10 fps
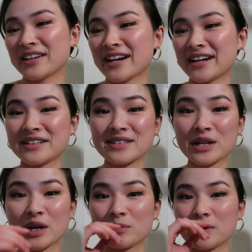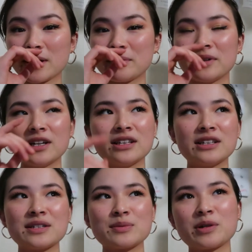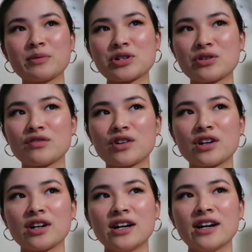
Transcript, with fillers: Yeah, it's like 8 p.m. The day's pretty much over.